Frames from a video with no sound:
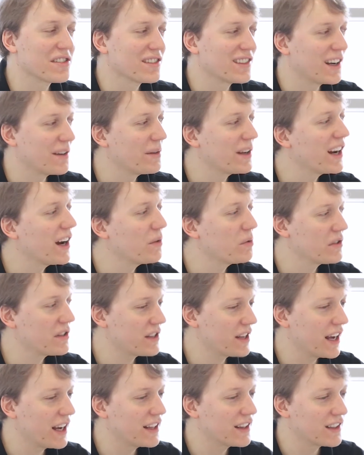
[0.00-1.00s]
I mean, I would
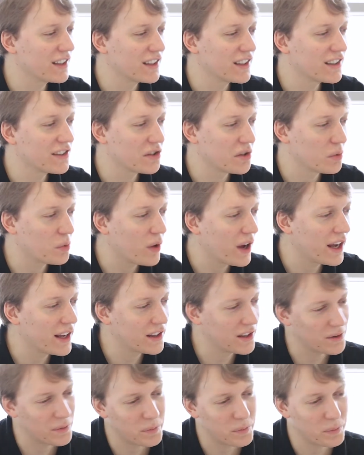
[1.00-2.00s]
say that the way
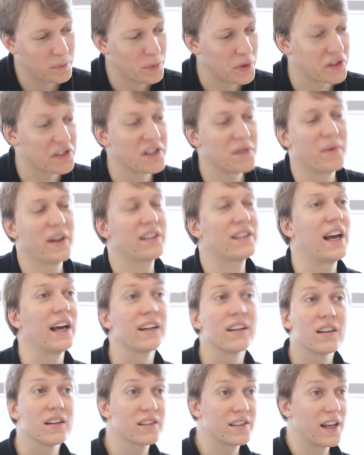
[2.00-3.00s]
that Procemex
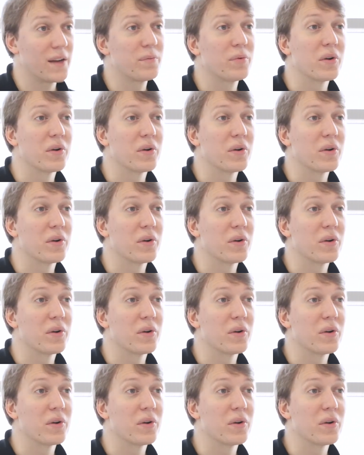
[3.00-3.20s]
handles their